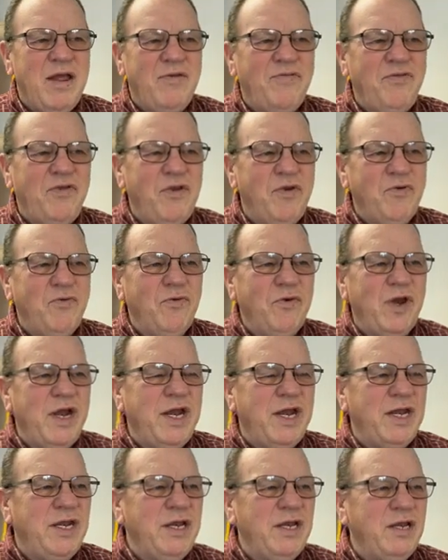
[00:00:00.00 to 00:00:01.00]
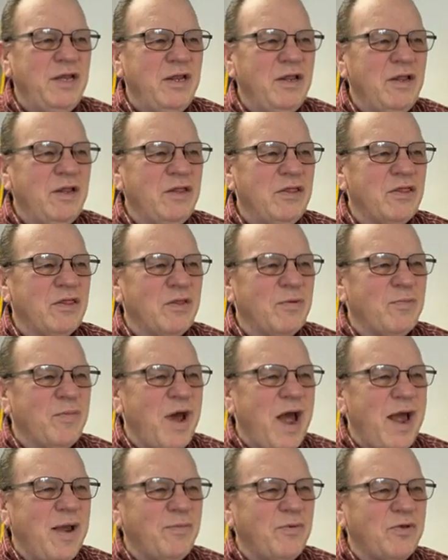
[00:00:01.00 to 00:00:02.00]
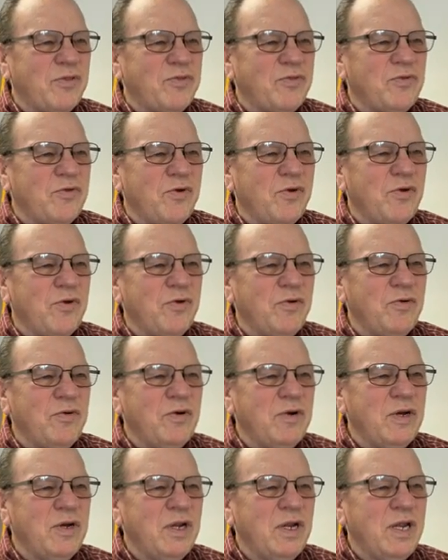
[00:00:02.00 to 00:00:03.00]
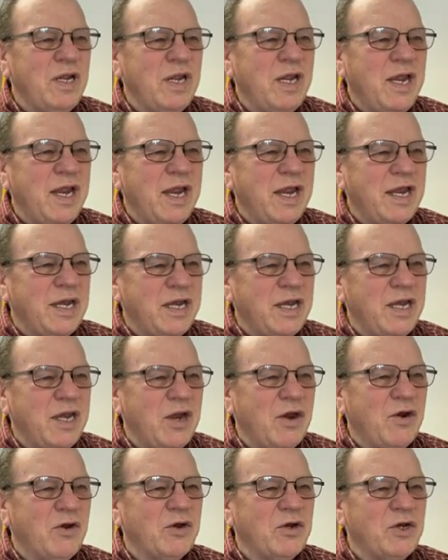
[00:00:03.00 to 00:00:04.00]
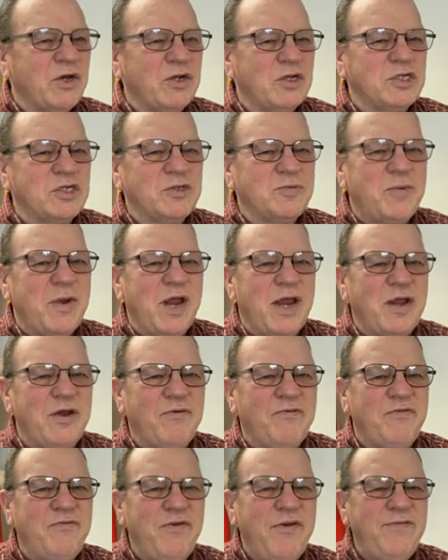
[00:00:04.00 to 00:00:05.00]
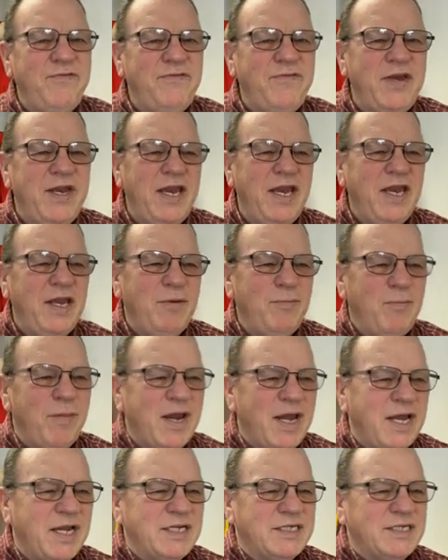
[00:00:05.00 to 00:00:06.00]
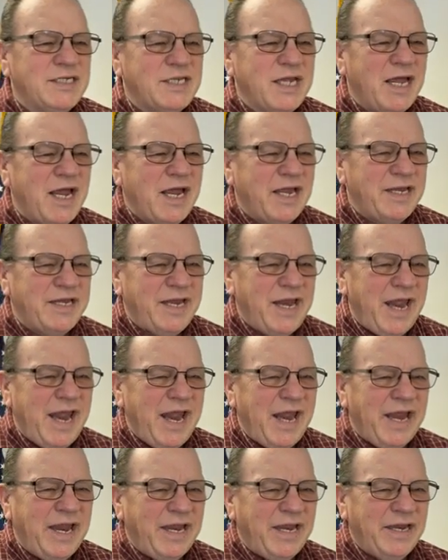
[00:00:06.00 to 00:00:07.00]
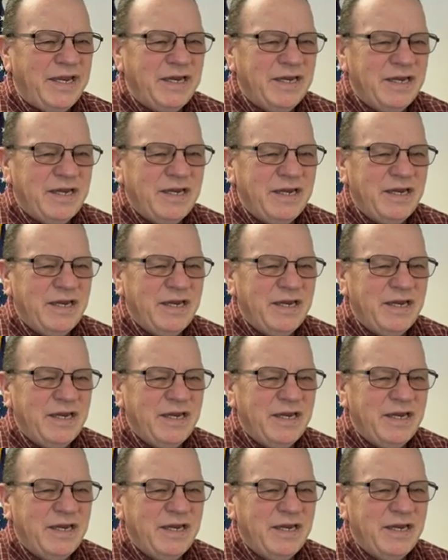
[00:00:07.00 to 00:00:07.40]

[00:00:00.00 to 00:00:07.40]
If you read the Bible through in a year, you'll spend 15 minutes a day